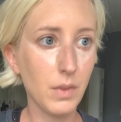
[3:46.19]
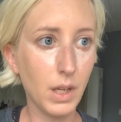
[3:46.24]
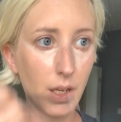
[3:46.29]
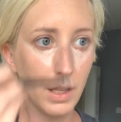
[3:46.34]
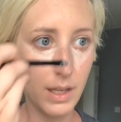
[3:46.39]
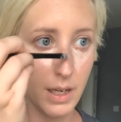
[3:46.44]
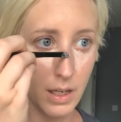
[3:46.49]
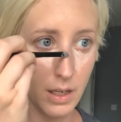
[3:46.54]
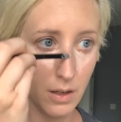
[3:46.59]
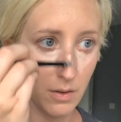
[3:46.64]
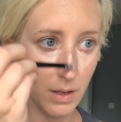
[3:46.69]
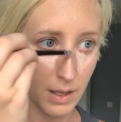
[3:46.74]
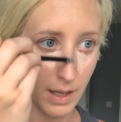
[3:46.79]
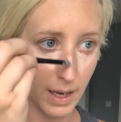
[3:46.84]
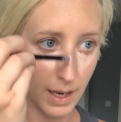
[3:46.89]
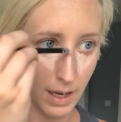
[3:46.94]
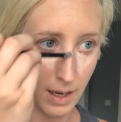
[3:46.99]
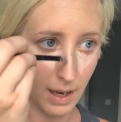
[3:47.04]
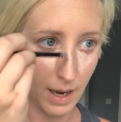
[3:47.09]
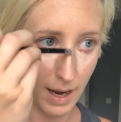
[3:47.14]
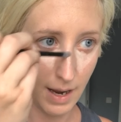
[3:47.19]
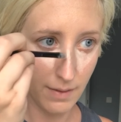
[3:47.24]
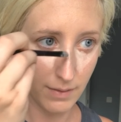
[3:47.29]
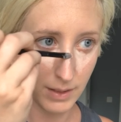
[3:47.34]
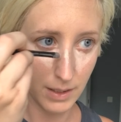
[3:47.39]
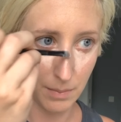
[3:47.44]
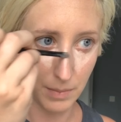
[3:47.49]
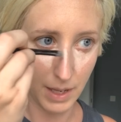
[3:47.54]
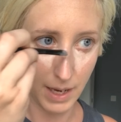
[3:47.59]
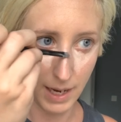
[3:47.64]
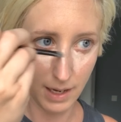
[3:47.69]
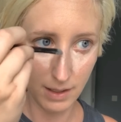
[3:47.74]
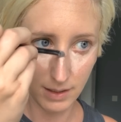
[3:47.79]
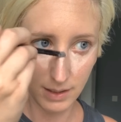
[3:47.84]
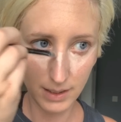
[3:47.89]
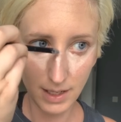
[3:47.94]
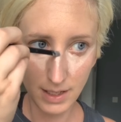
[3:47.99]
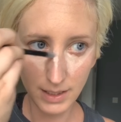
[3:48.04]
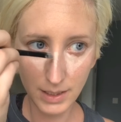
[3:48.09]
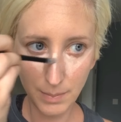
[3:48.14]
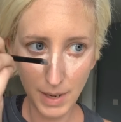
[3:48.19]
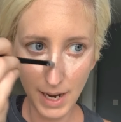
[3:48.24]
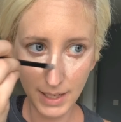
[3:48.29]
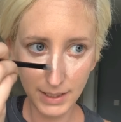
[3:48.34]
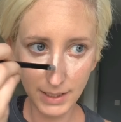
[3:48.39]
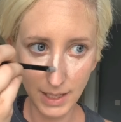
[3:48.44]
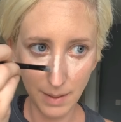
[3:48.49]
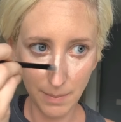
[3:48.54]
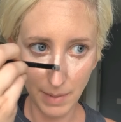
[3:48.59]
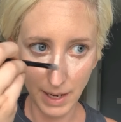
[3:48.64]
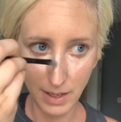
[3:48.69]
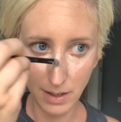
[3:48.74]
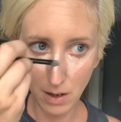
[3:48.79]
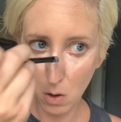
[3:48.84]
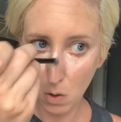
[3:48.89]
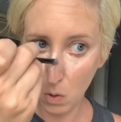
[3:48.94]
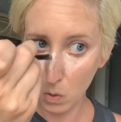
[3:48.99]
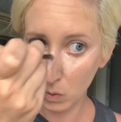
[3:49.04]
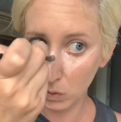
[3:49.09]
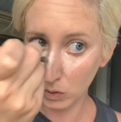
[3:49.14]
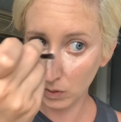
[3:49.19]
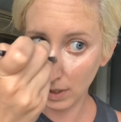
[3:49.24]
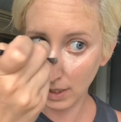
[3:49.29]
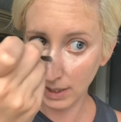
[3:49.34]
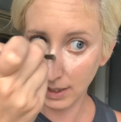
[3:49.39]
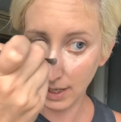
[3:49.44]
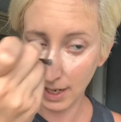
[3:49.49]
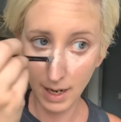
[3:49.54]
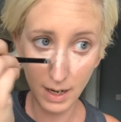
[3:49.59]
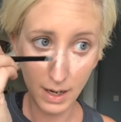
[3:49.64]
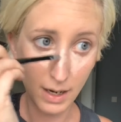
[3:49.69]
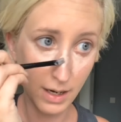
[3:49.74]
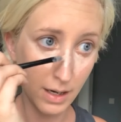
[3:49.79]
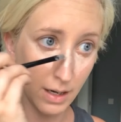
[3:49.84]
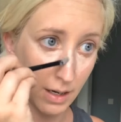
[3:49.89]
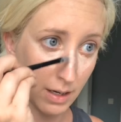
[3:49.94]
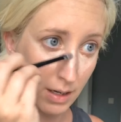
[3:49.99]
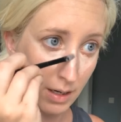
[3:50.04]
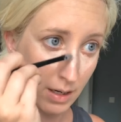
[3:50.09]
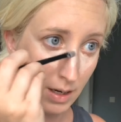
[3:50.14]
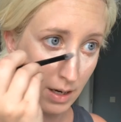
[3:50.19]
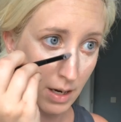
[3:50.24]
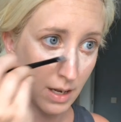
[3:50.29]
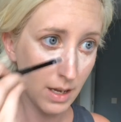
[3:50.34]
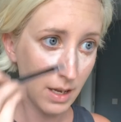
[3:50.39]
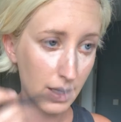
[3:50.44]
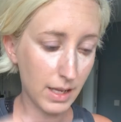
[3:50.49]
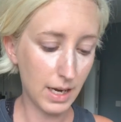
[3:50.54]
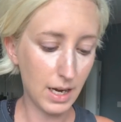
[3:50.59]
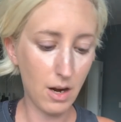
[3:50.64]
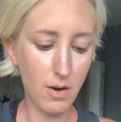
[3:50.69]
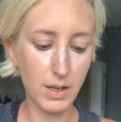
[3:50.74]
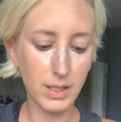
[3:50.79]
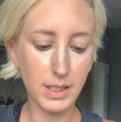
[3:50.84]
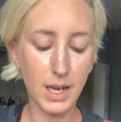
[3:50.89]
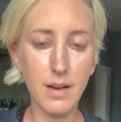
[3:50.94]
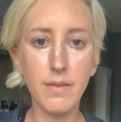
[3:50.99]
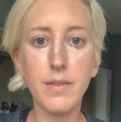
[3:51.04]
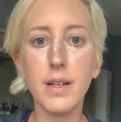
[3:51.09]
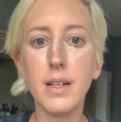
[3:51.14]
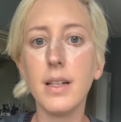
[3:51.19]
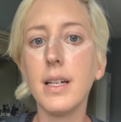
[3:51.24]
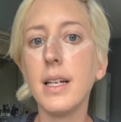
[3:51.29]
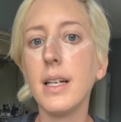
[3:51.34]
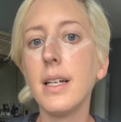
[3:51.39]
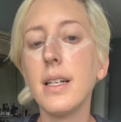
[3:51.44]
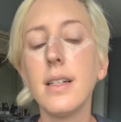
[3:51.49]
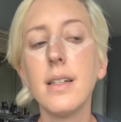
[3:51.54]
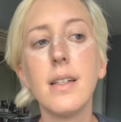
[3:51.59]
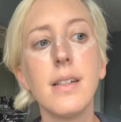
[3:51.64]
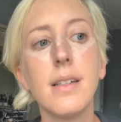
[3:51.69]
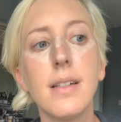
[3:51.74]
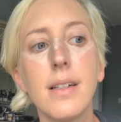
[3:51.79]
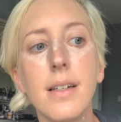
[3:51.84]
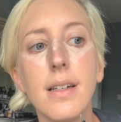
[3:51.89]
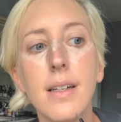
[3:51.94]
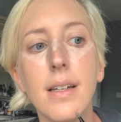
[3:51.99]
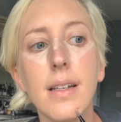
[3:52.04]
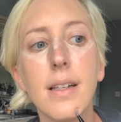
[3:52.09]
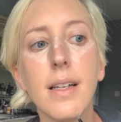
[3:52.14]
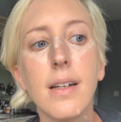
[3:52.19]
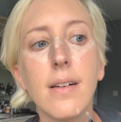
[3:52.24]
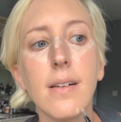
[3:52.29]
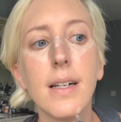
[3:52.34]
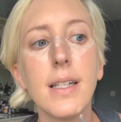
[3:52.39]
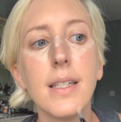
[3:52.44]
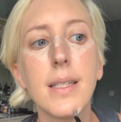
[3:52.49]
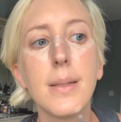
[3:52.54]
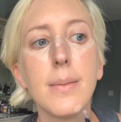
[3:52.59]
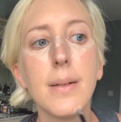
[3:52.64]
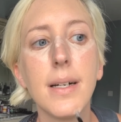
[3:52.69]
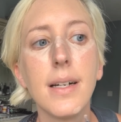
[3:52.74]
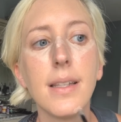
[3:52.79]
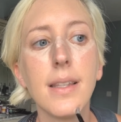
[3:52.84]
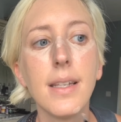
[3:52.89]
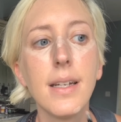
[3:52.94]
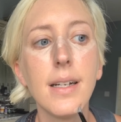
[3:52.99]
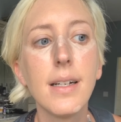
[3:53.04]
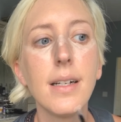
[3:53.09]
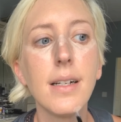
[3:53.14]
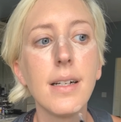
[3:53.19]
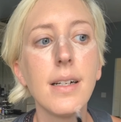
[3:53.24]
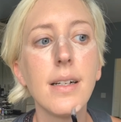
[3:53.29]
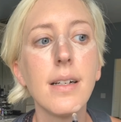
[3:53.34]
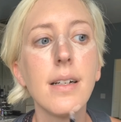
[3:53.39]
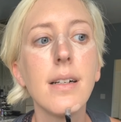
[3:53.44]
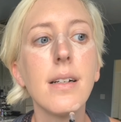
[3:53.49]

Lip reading: and then you can like, I have some like sunspots on my nose right there that I always kind of fill in. I get like a red spot there.